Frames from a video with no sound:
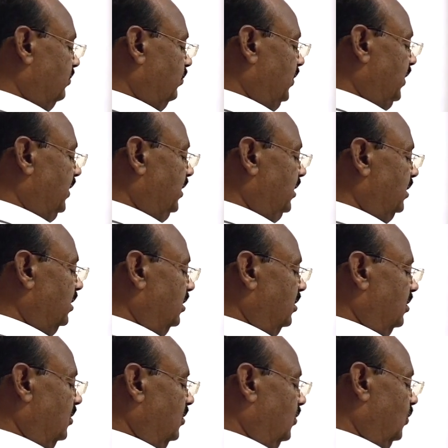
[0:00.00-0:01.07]
B
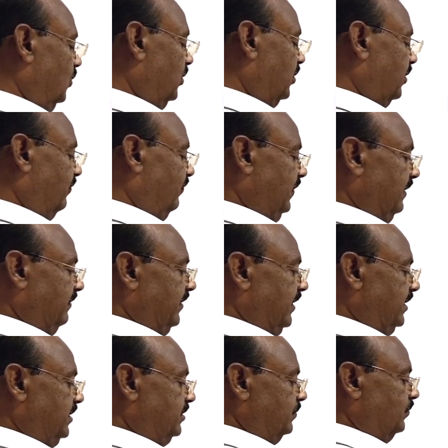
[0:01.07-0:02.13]
whole
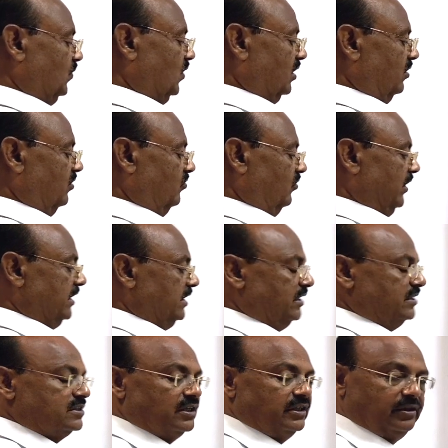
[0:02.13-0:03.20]
complement very
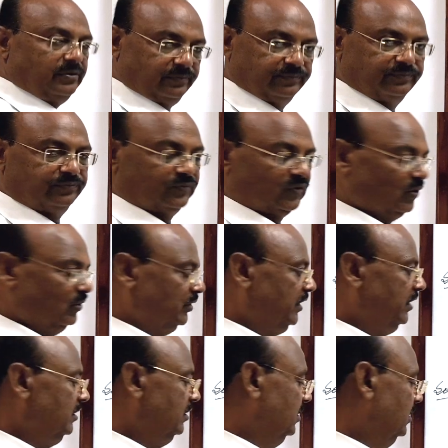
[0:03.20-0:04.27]
easily. Okay.